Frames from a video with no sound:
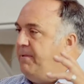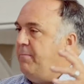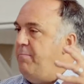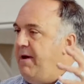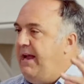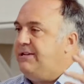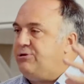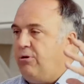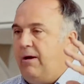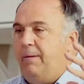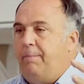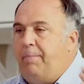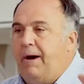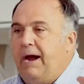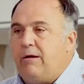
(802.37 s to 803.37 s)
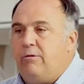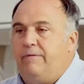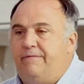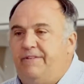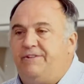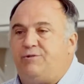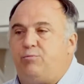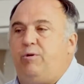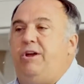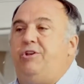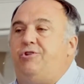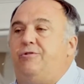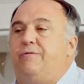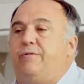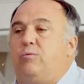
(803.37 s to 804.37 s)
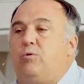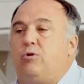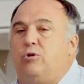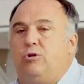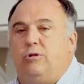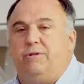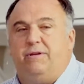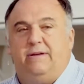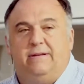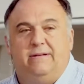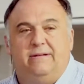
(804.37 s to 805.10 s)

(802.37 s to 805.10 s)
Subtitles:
major empire of this region of the world,